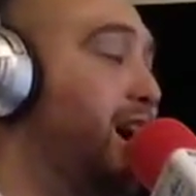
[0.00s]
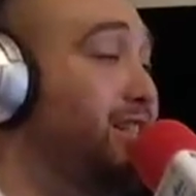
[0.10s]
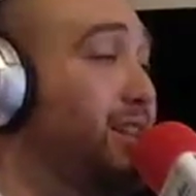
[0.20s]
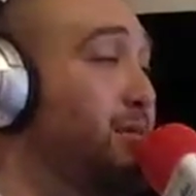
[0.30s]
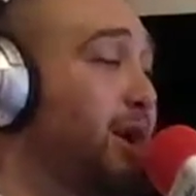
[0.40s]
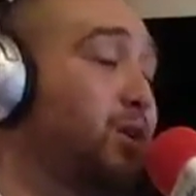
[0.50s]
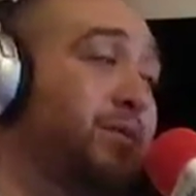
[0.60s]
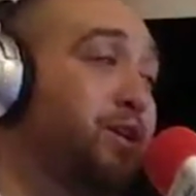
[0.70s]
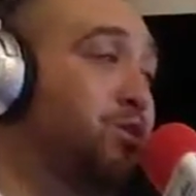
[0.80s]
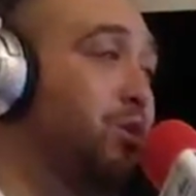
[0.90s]
Honestly, Michael
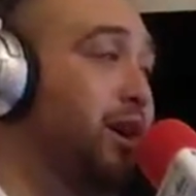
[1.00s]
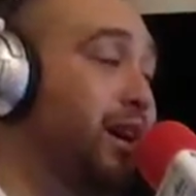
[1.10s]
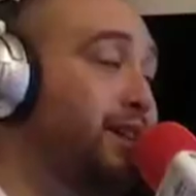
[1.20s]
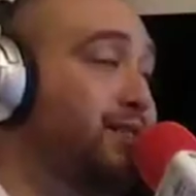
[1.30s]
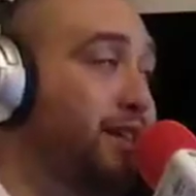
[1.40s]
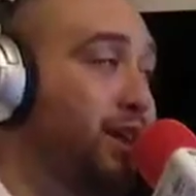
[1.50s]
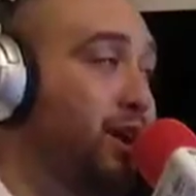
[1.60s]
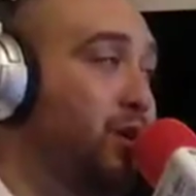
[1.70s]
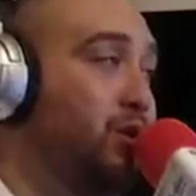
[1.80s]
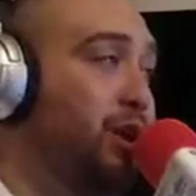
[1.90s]
B. Jordan as
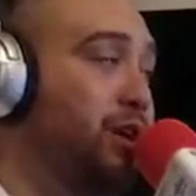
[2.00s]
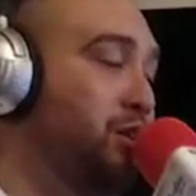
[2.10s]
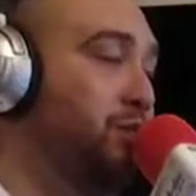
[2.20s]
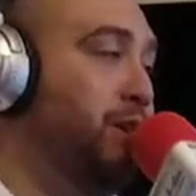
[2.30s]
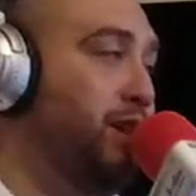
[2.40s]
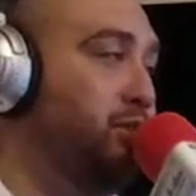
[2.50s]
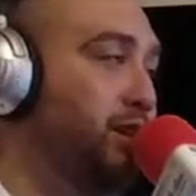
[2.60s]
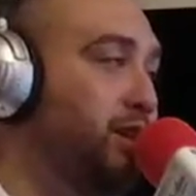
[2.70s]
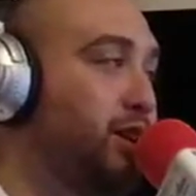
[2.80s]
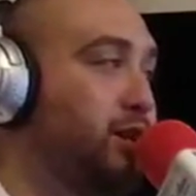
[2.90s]
Neo, new
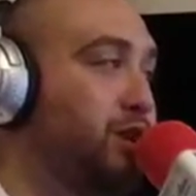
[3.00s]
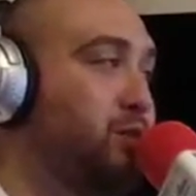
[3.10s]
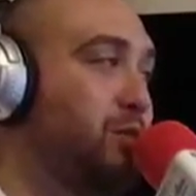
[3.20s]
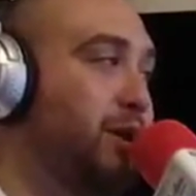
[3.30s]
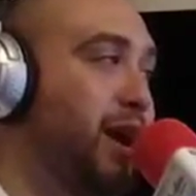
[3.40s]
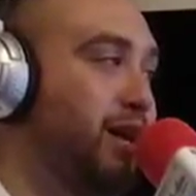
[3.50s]
Matrix series would be kind of